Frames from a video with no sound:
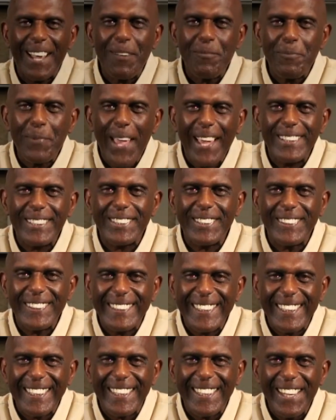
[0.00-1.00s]
I'm Pastor
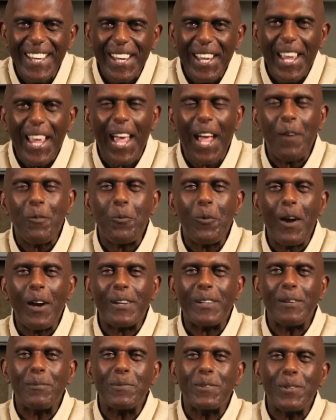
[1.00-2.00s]
D, and
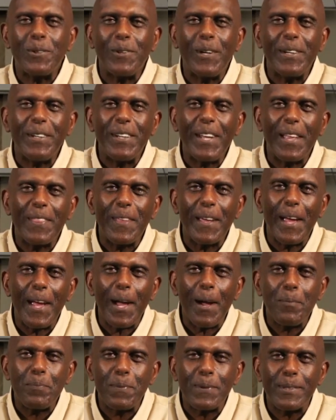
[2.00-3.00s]
welcome to another
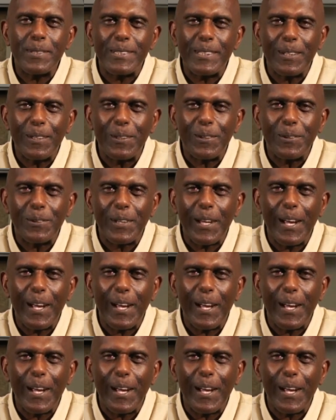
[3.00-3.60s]
episode